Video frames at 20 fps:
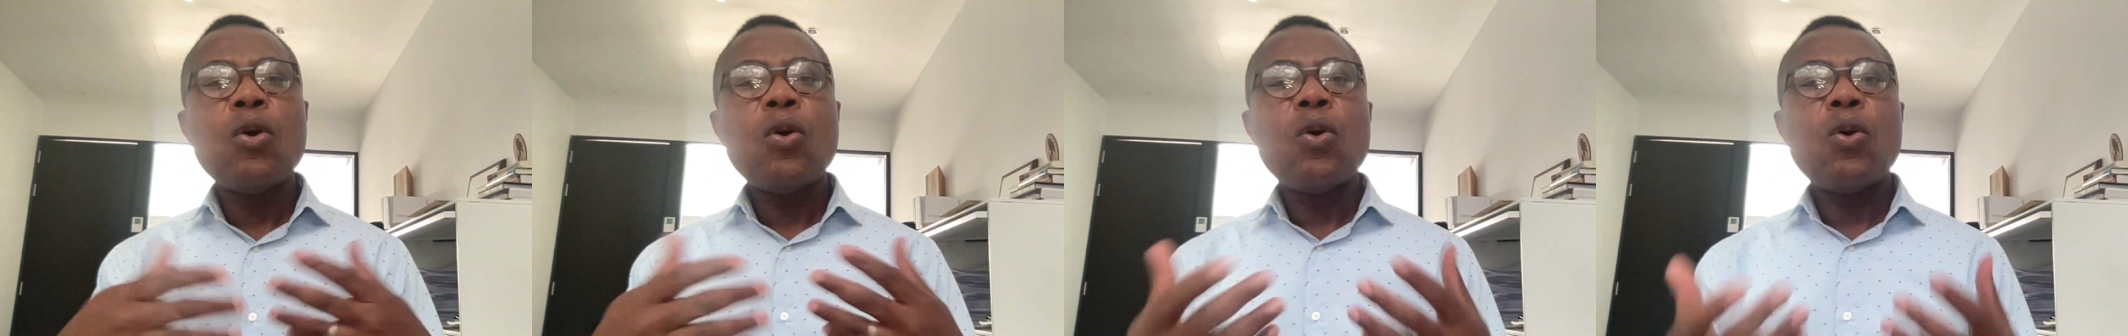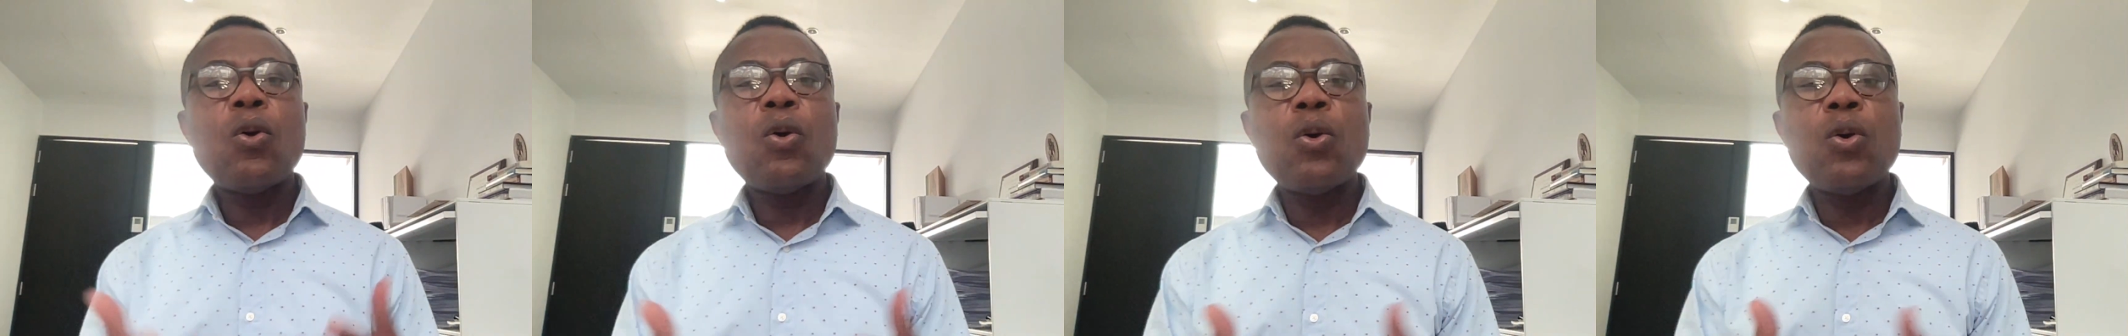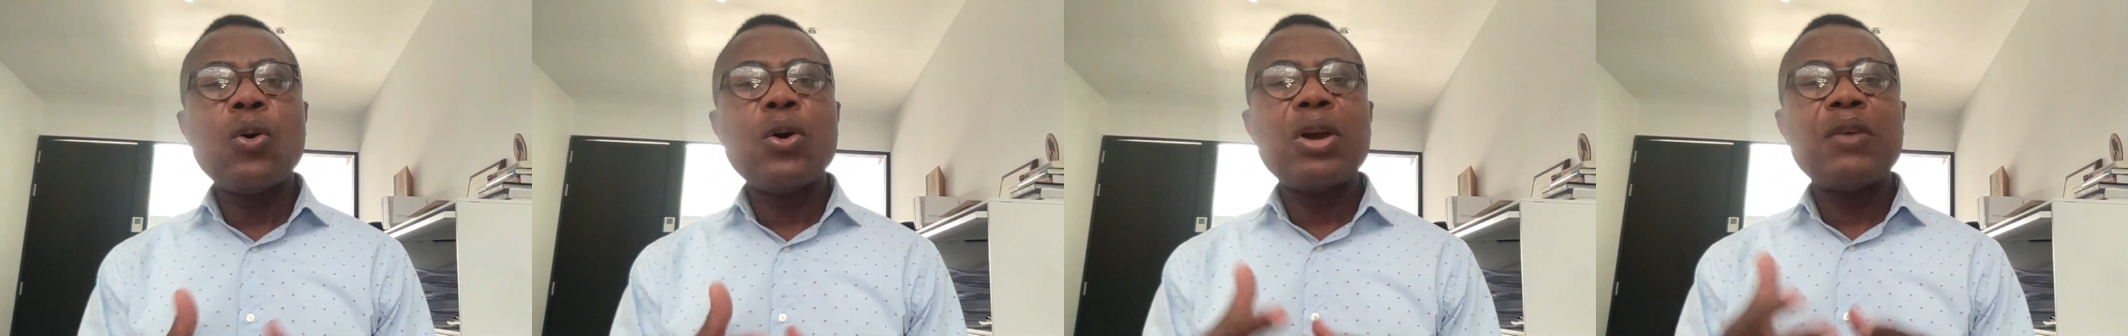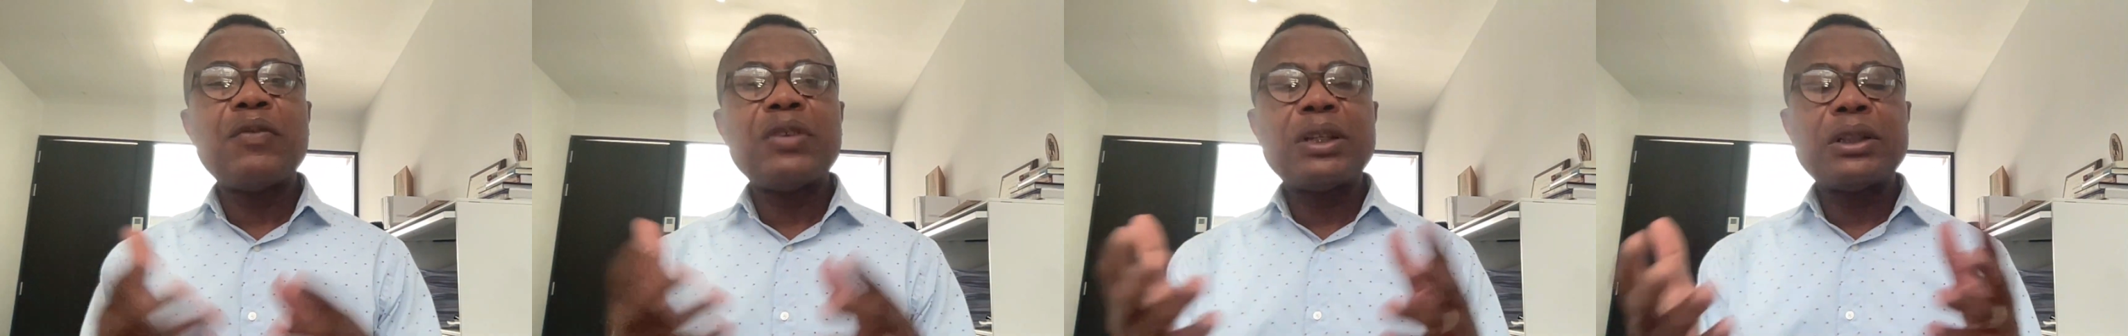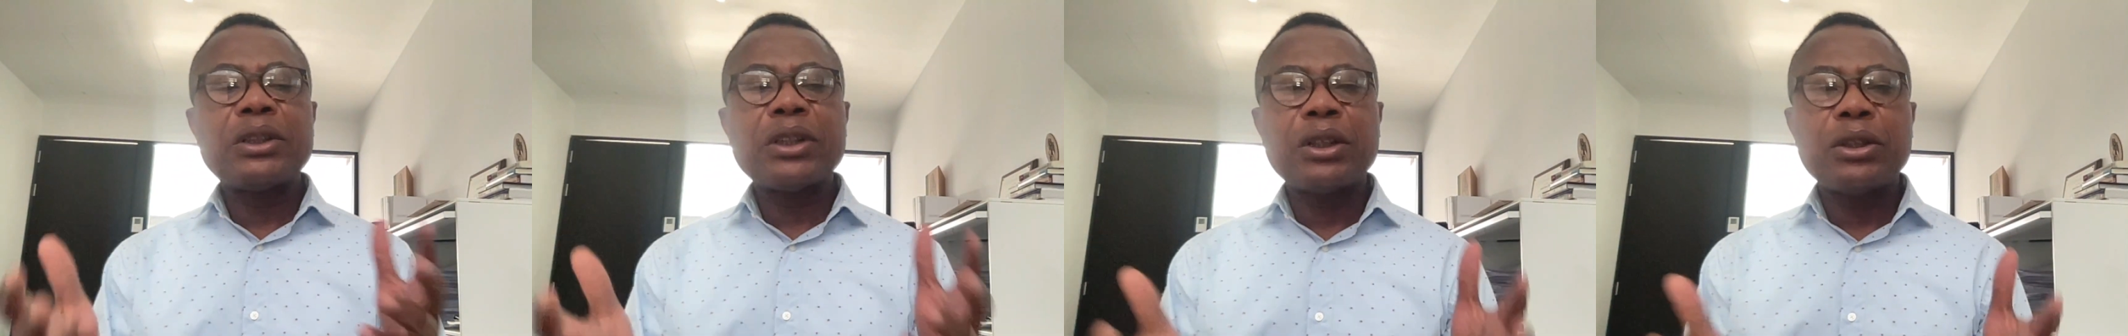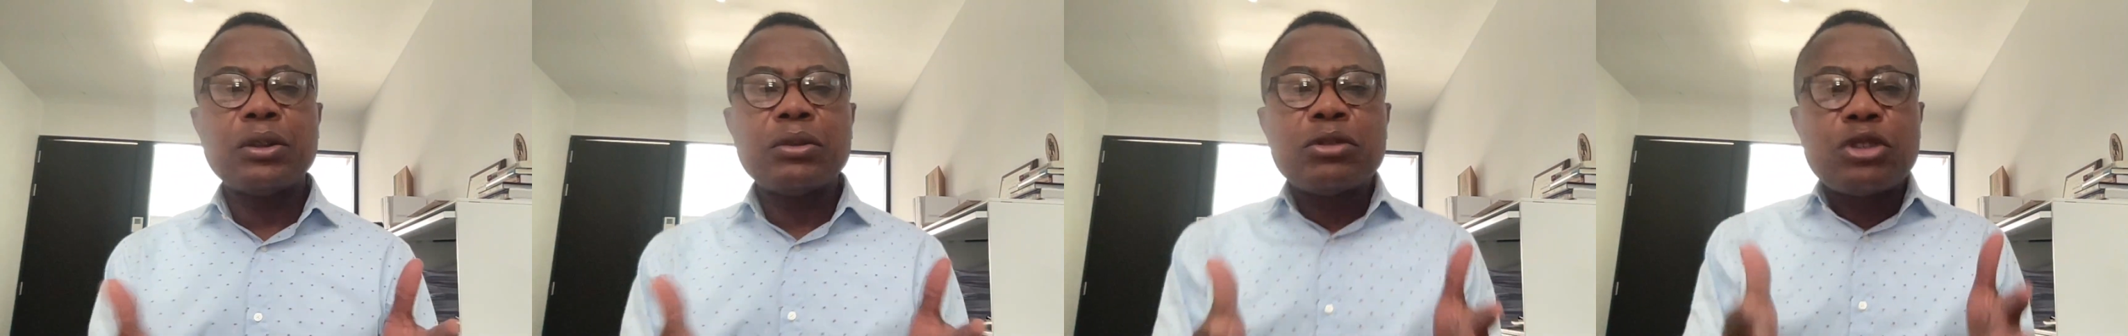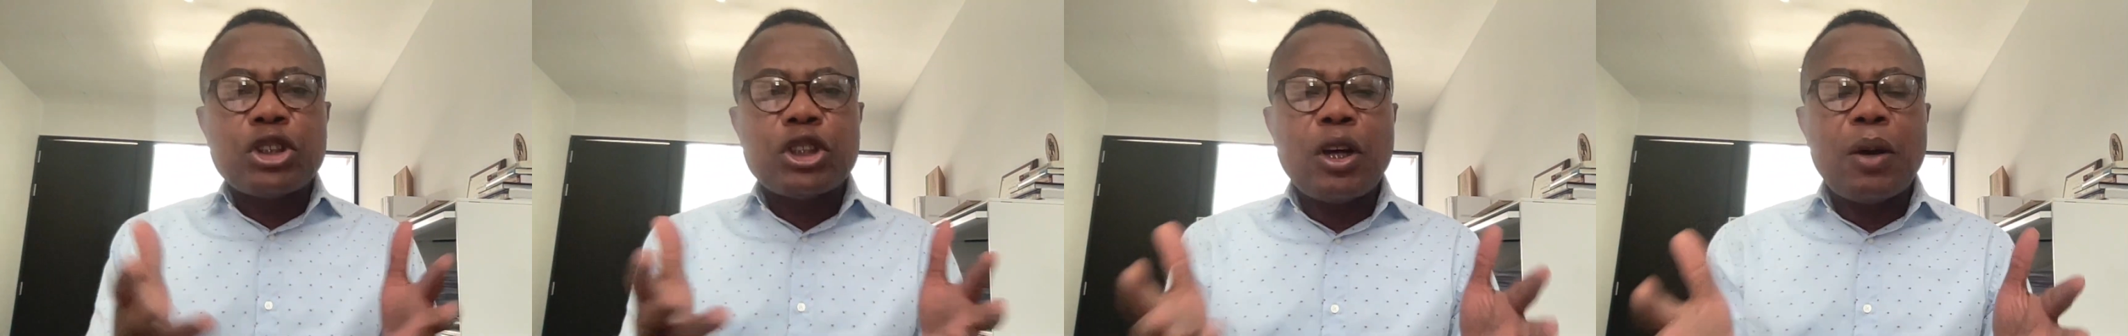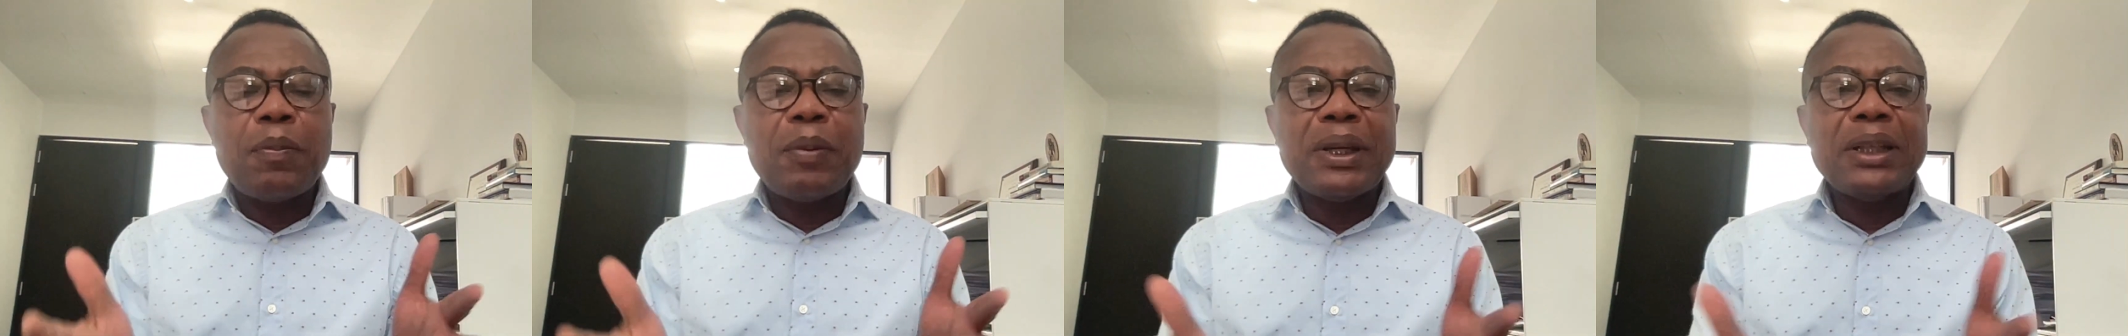or if it is a
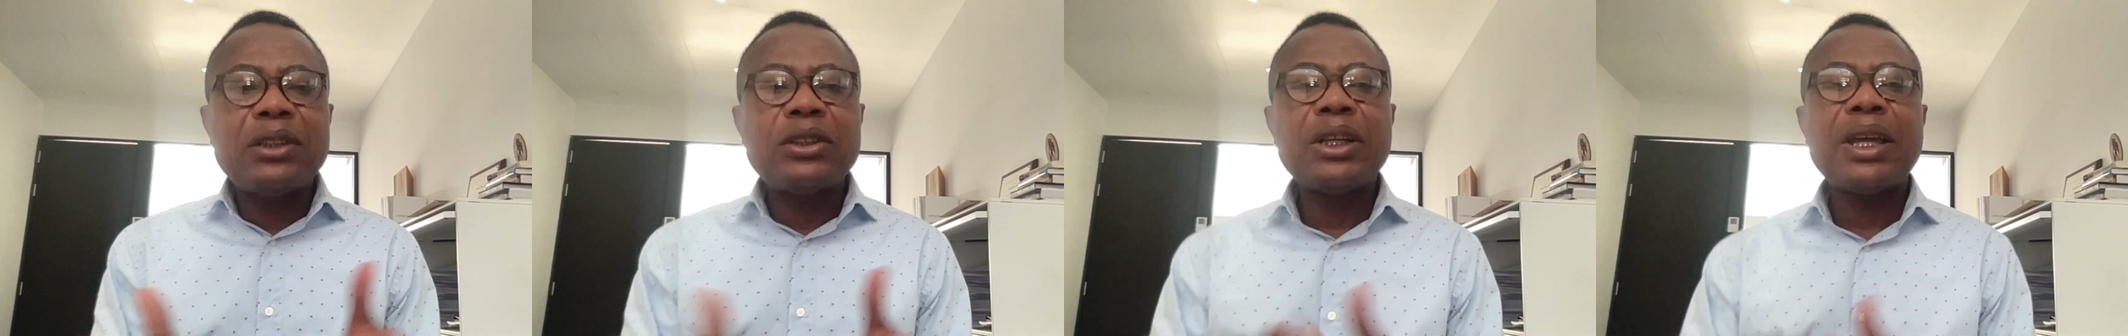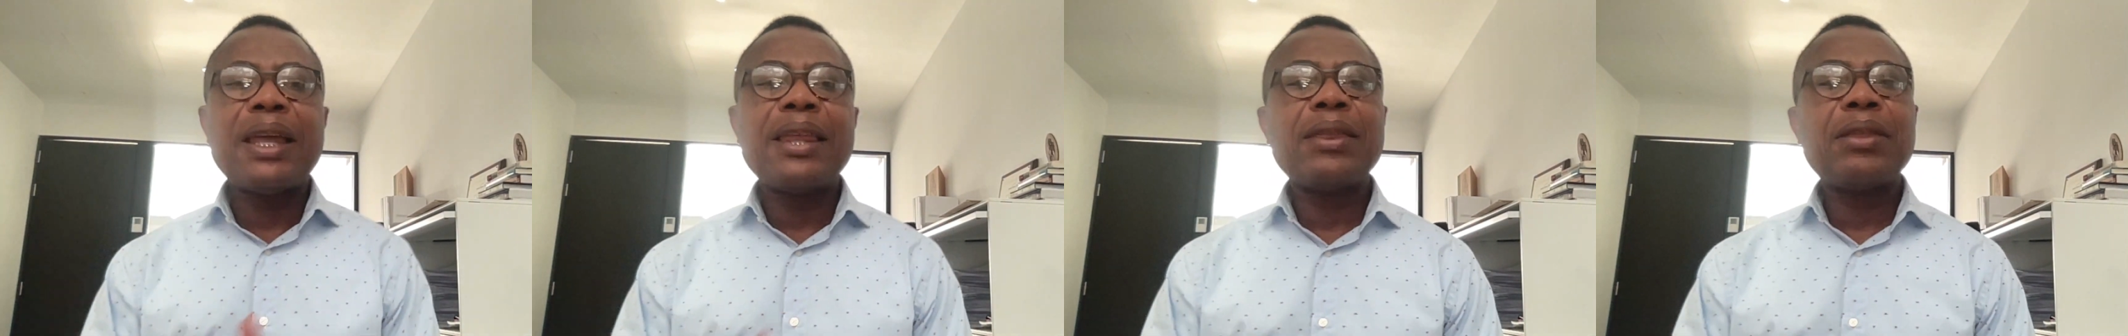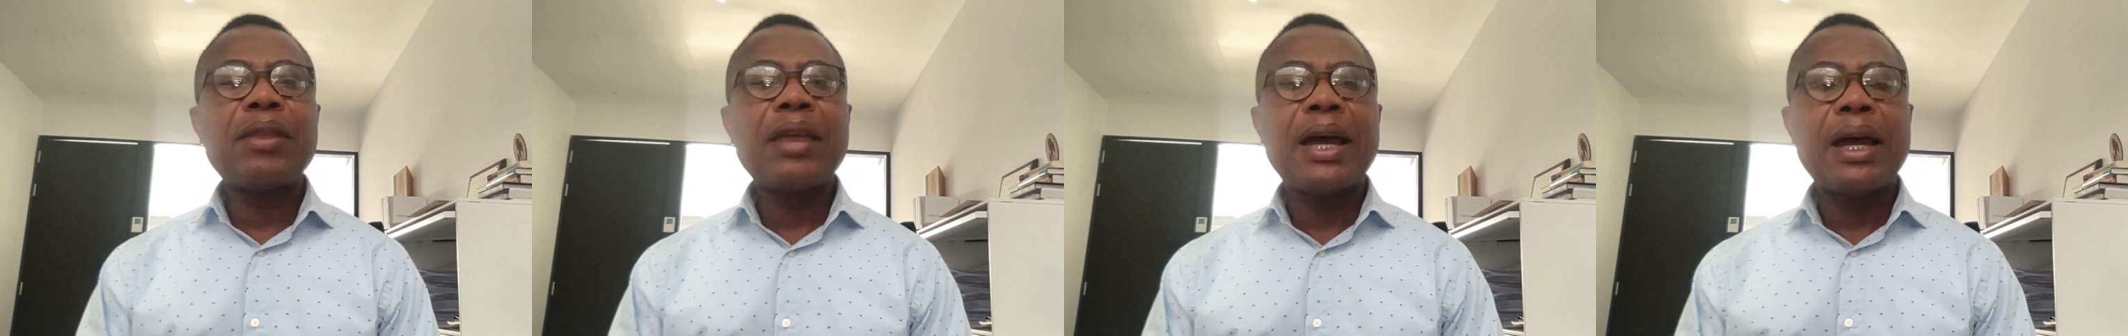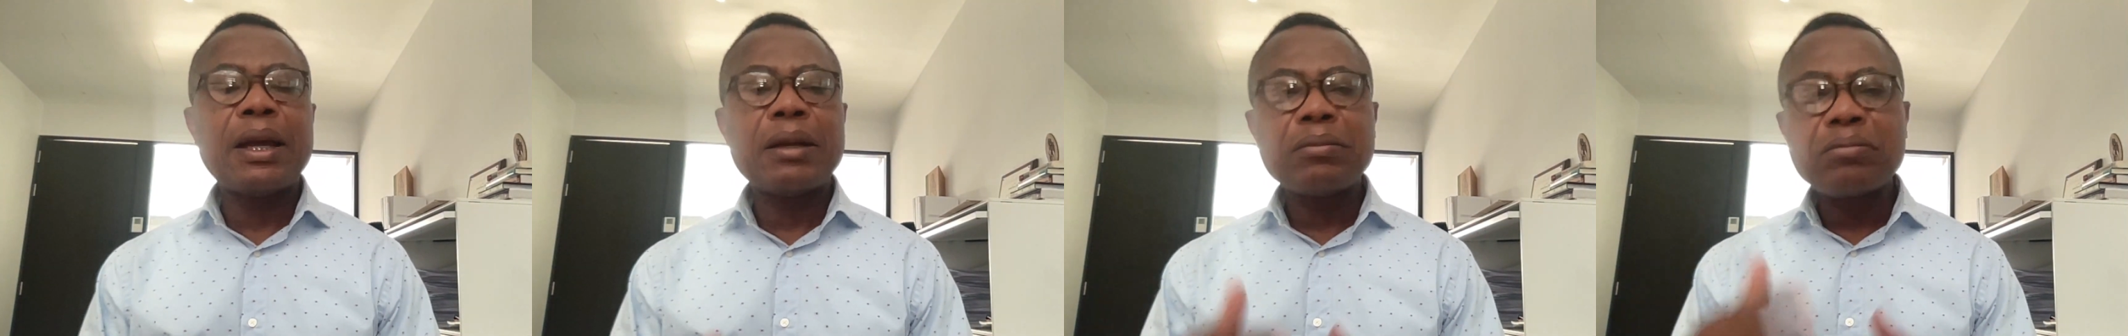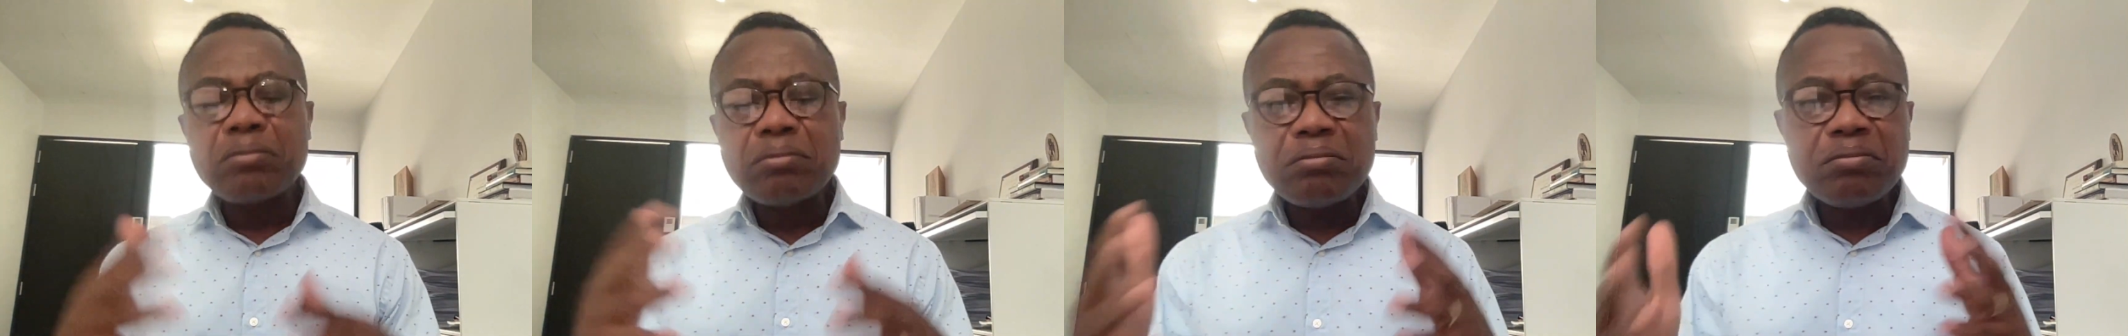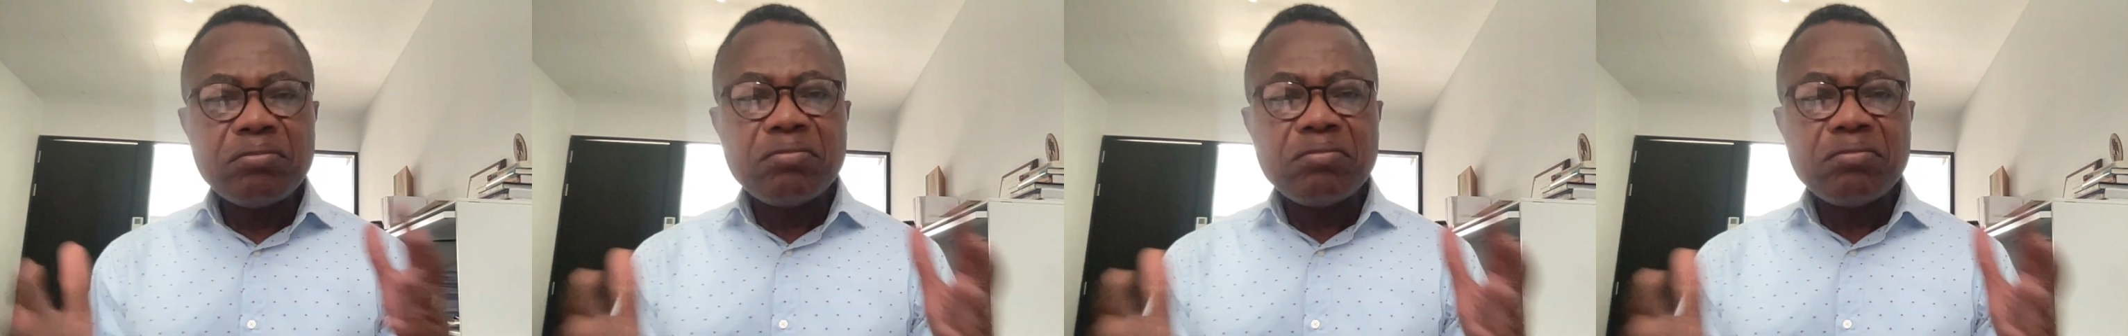shopping center,